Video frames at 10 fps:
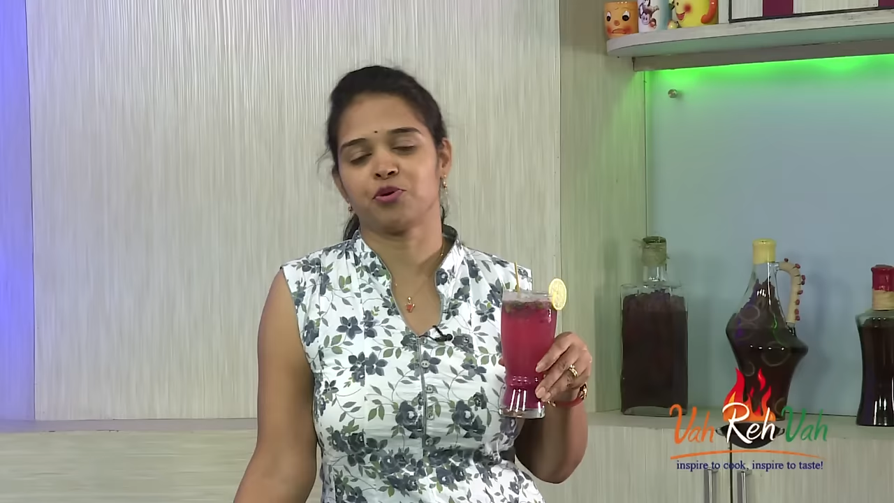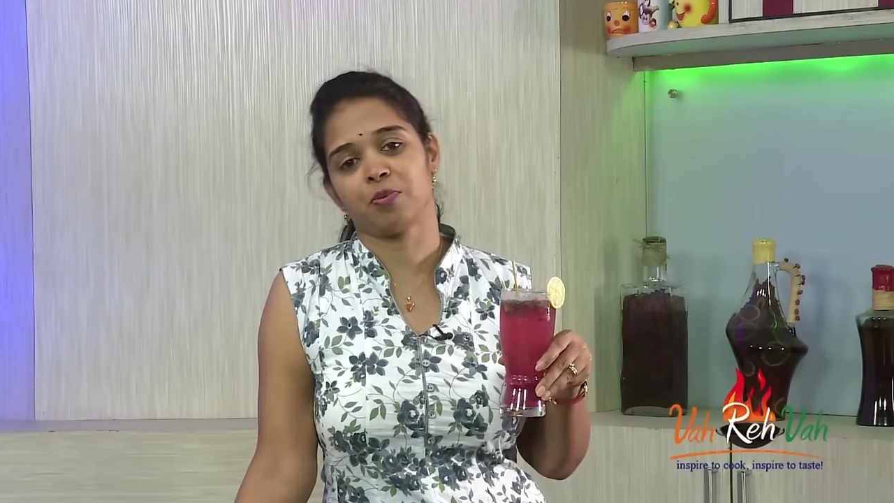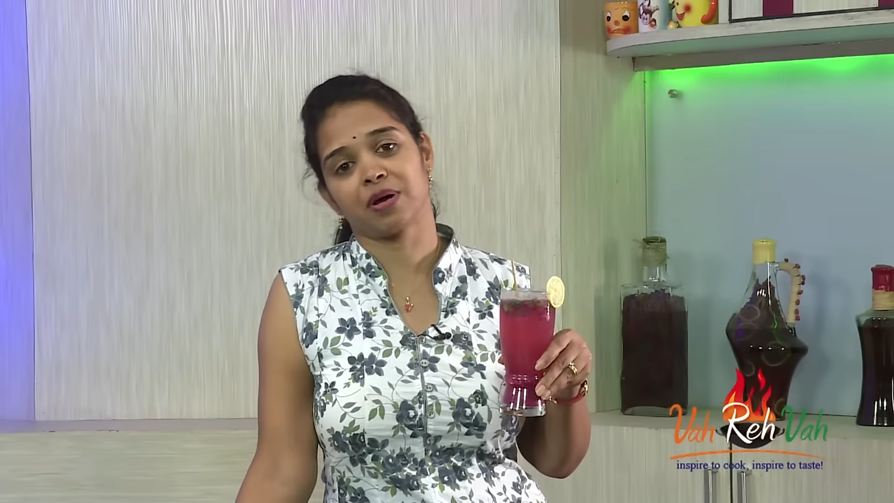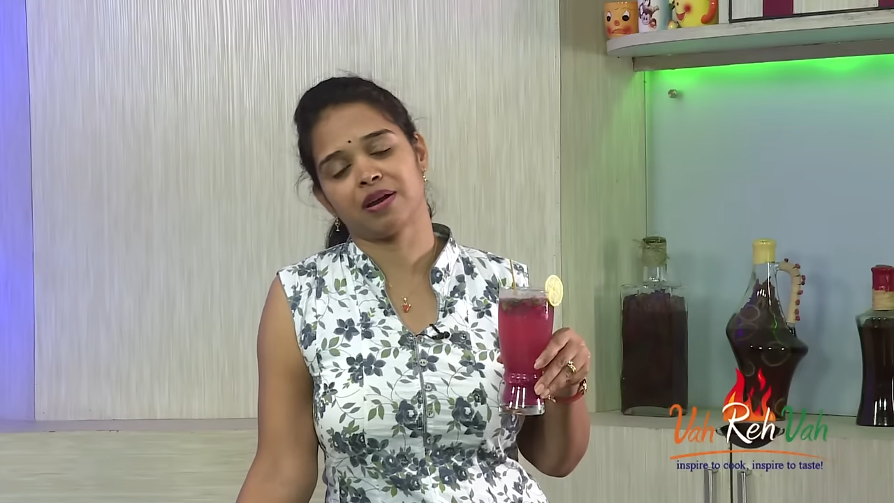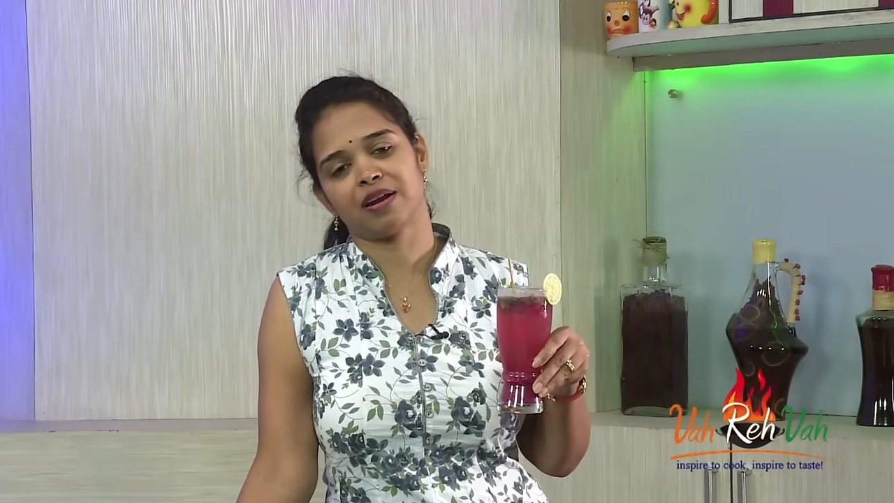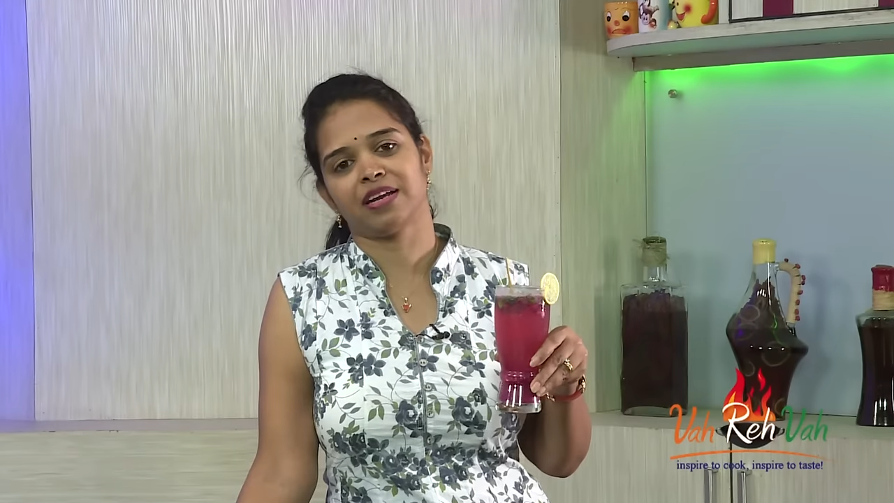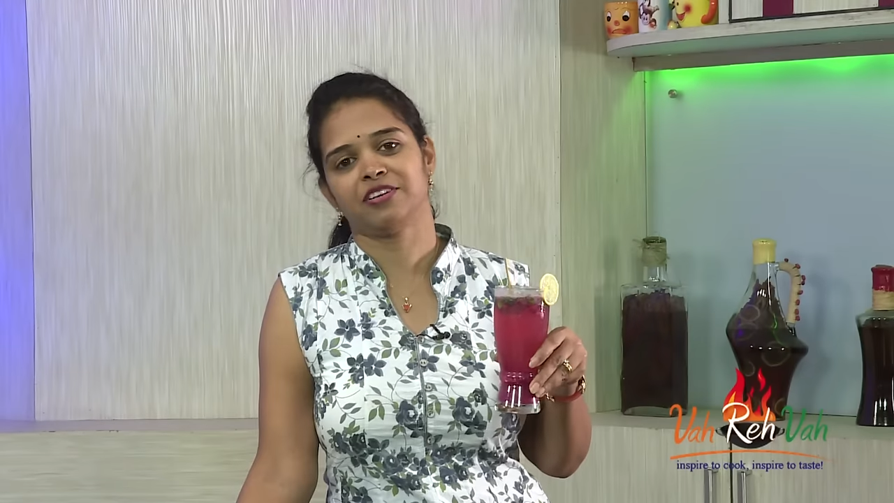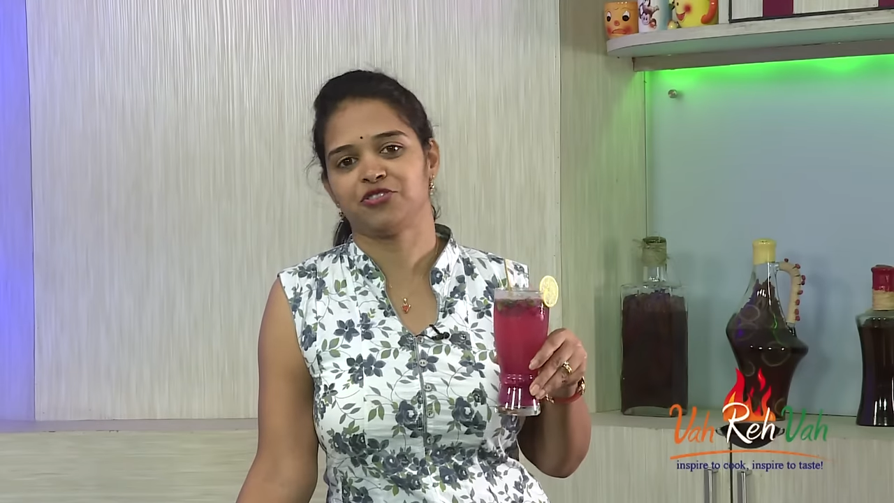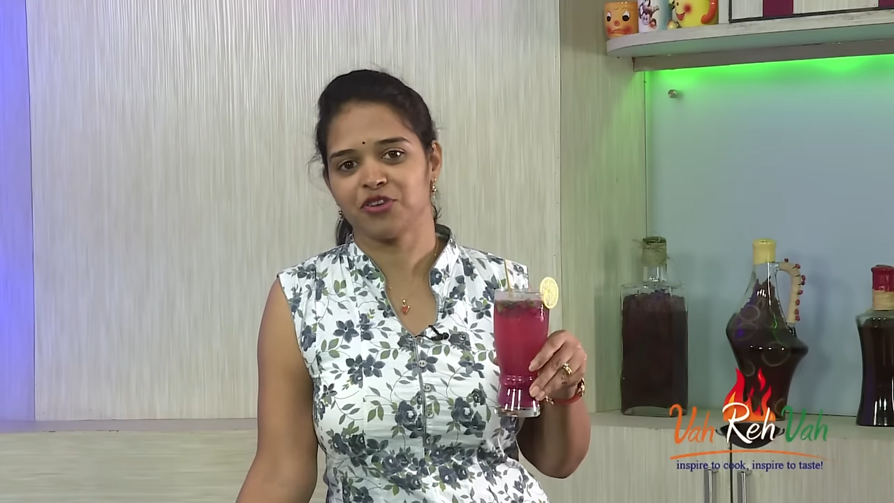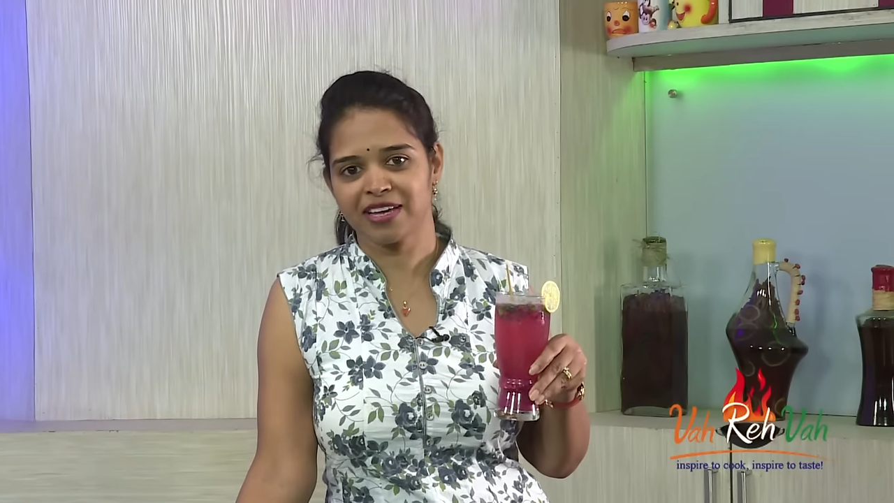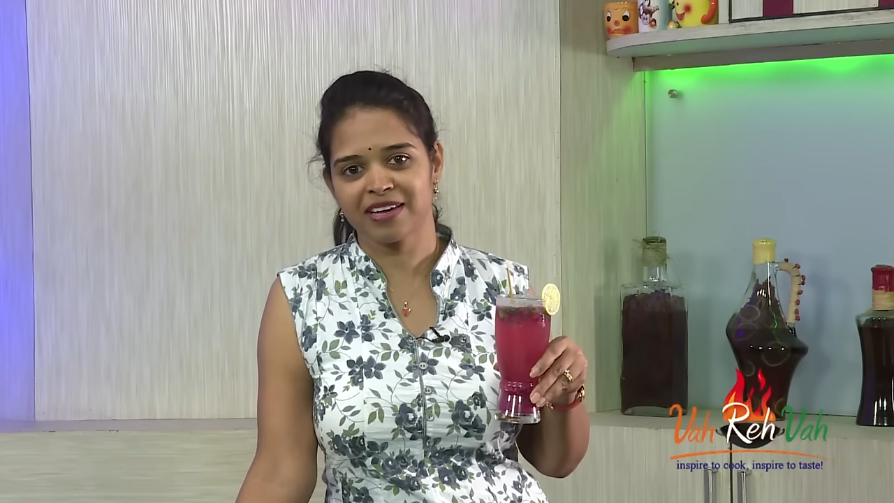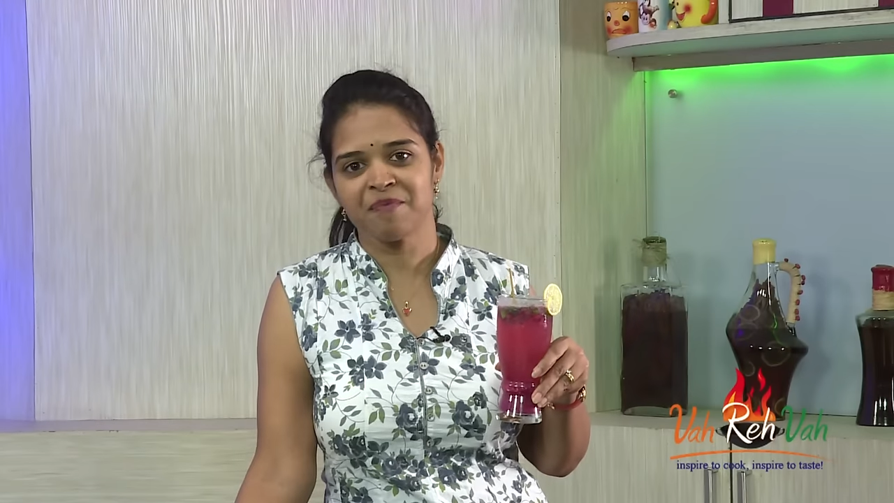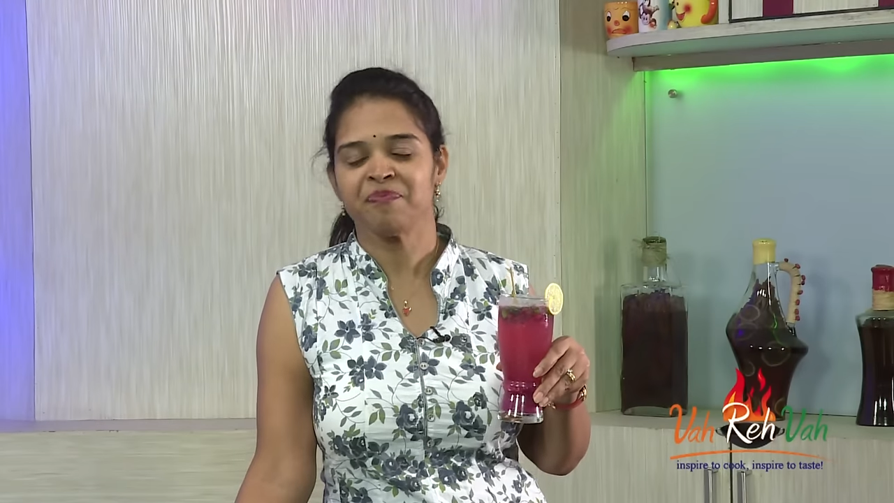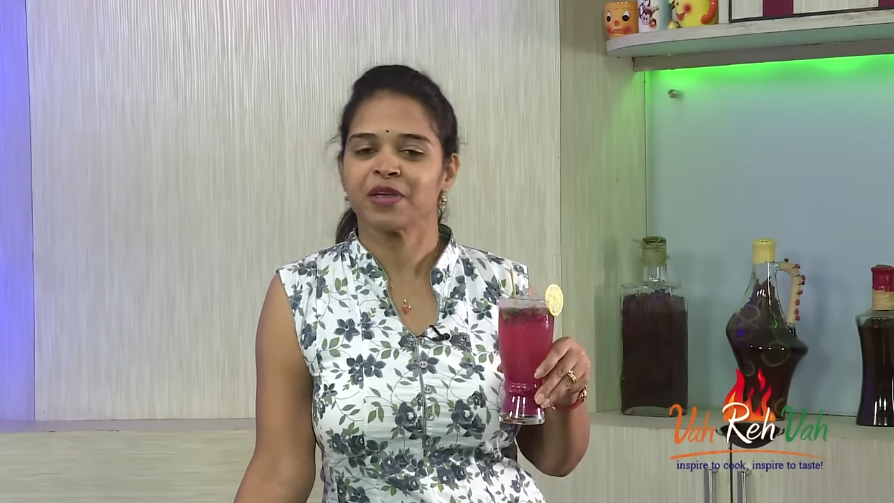pomegranate drink.